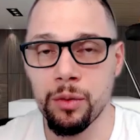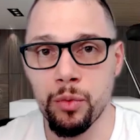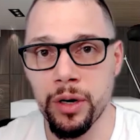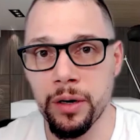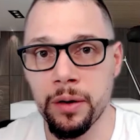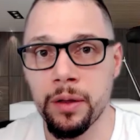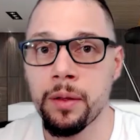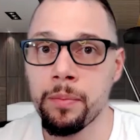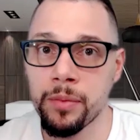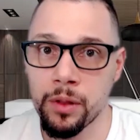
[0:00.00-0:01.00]
somewhere,
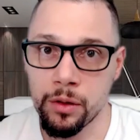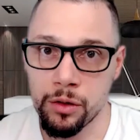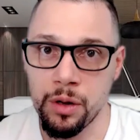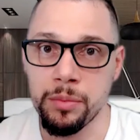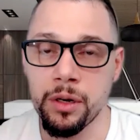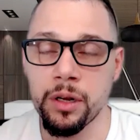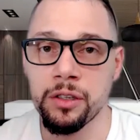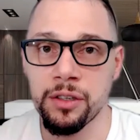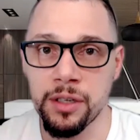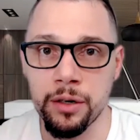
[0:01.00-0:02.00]
something to
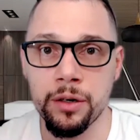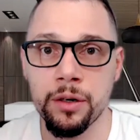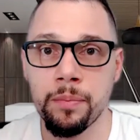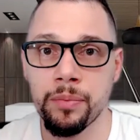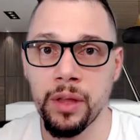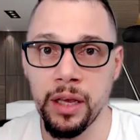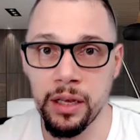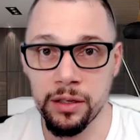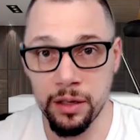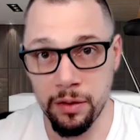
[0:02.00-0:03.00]
consider
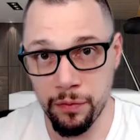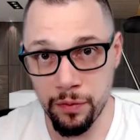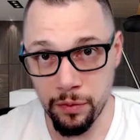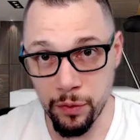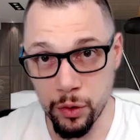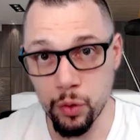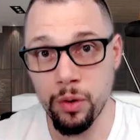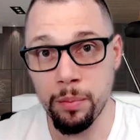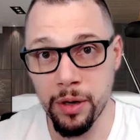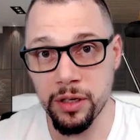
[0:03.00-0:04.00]
is if you do
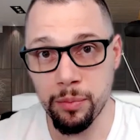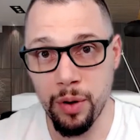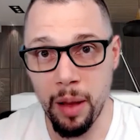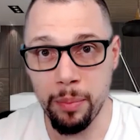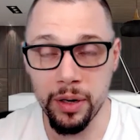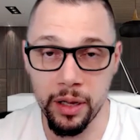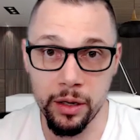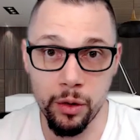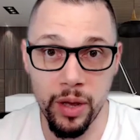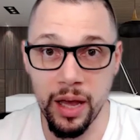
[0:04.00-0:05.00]
a budget properly
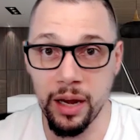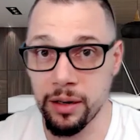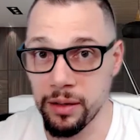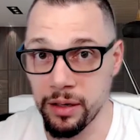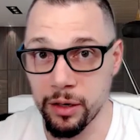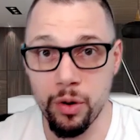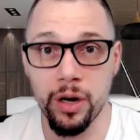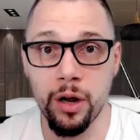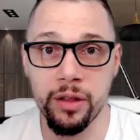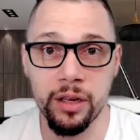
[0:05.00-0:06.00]
and you get a
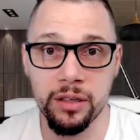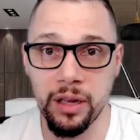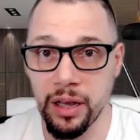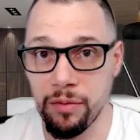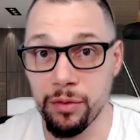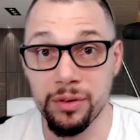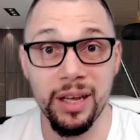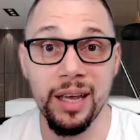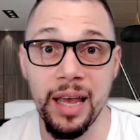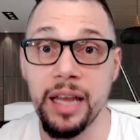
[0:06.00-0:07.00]
credit card that's going to give you,
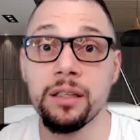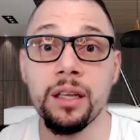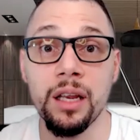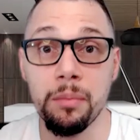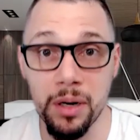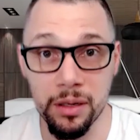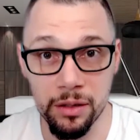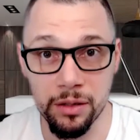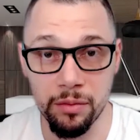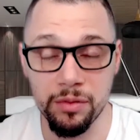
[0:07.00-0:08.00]
say, 18
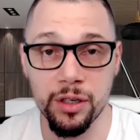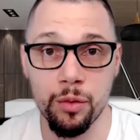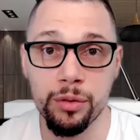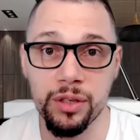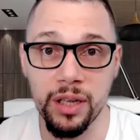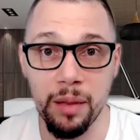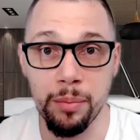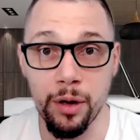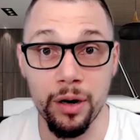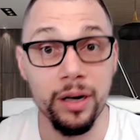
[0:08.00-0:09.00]
months of 0%
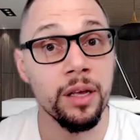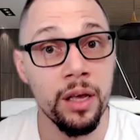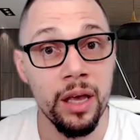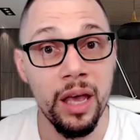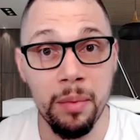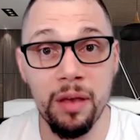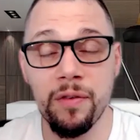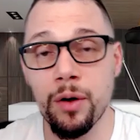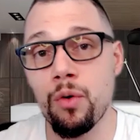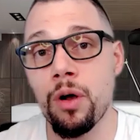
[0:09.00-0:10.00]
APR, it may
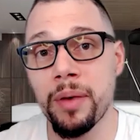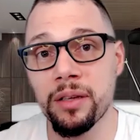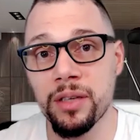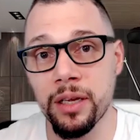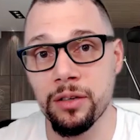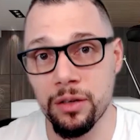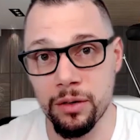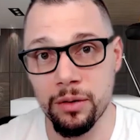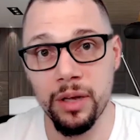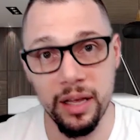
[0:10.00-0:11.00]
very well make sense
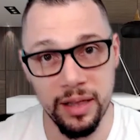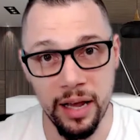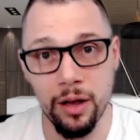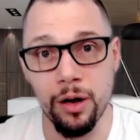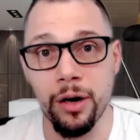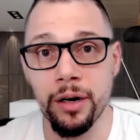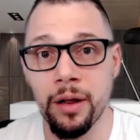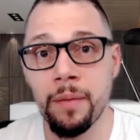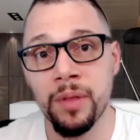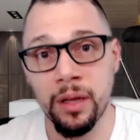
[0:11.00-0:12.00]
to get that card,
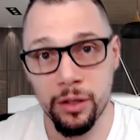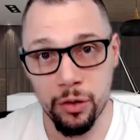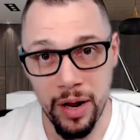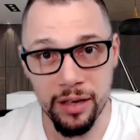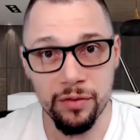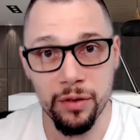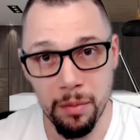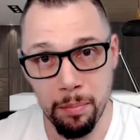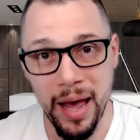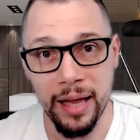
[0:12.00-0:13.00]
transfer the
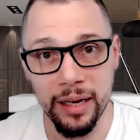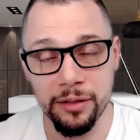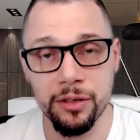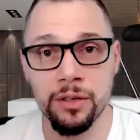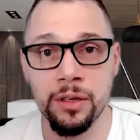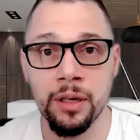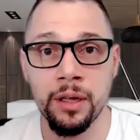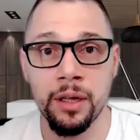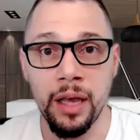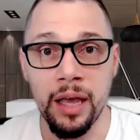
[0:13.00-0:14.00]
balance,
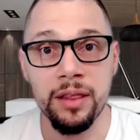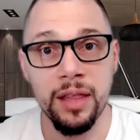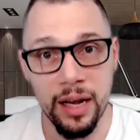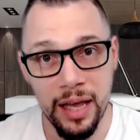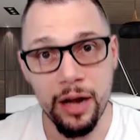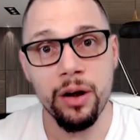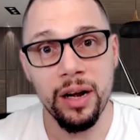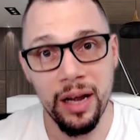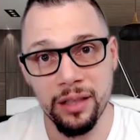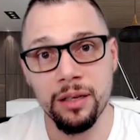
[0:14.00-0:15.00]
and then get on
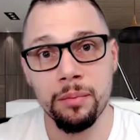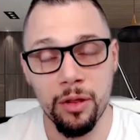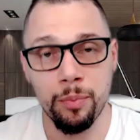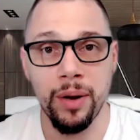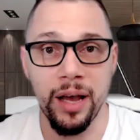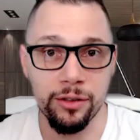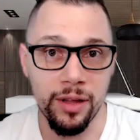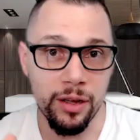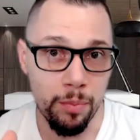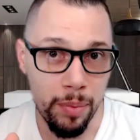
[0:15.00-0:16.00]
an 18-month plan so
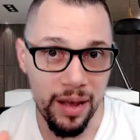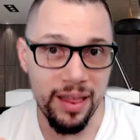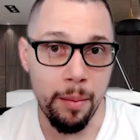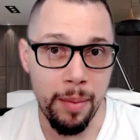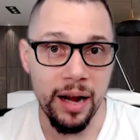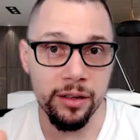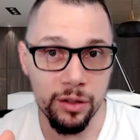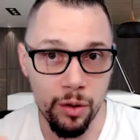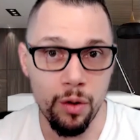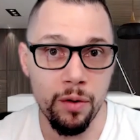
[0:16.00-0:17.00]
that you pay that balance
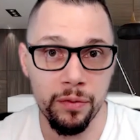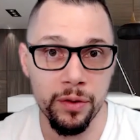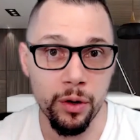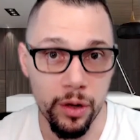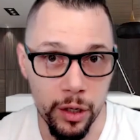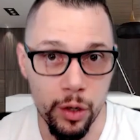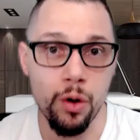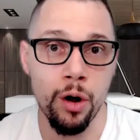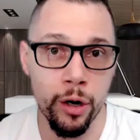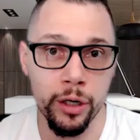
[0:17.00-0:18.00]
off, and you go
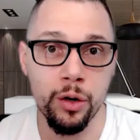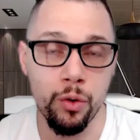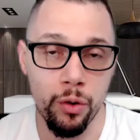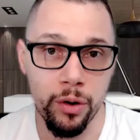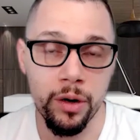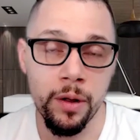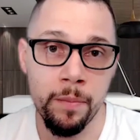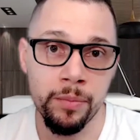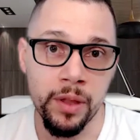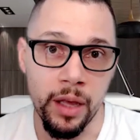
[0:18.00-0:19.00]
hardcore
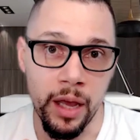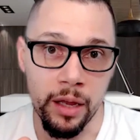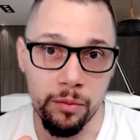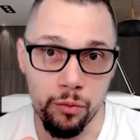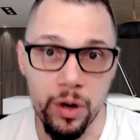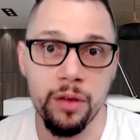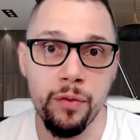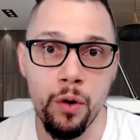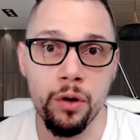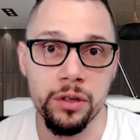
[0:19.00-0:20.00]
and really
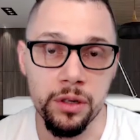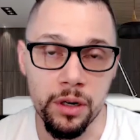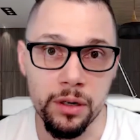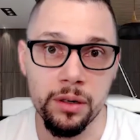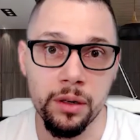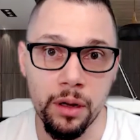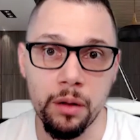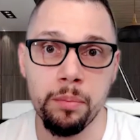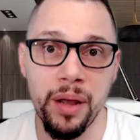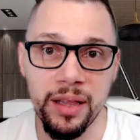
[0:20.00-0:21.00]
focus on
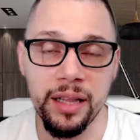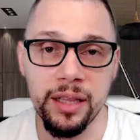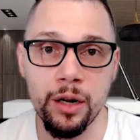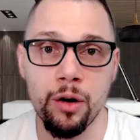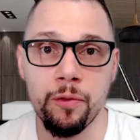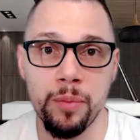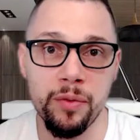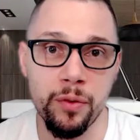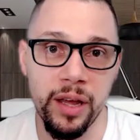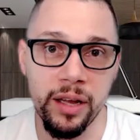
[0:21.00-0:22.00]
paying that debt off
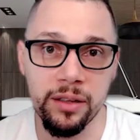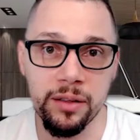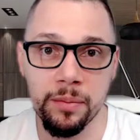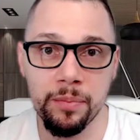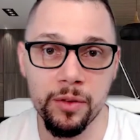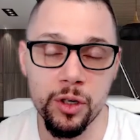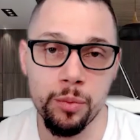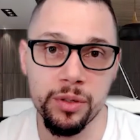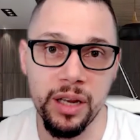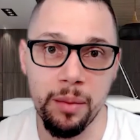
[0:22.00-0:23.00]
before that 0%
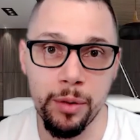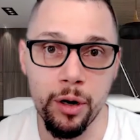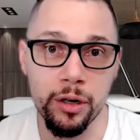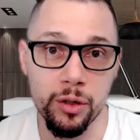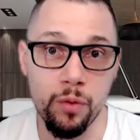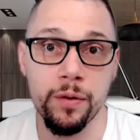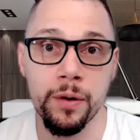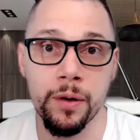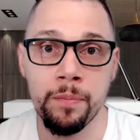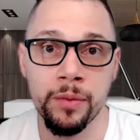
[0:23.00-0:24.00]
APR is
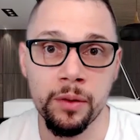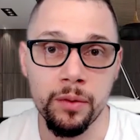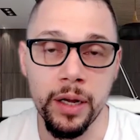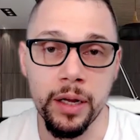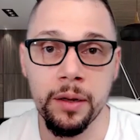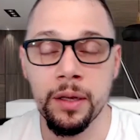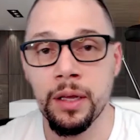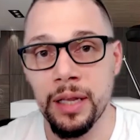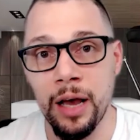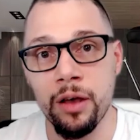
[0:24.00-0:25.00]
over, right?
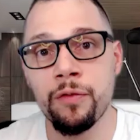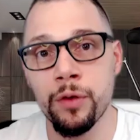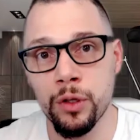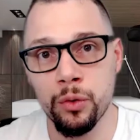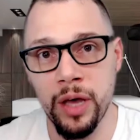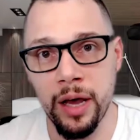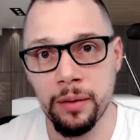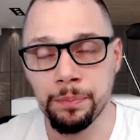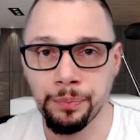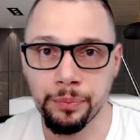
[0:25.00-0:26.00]
Now, if you do that,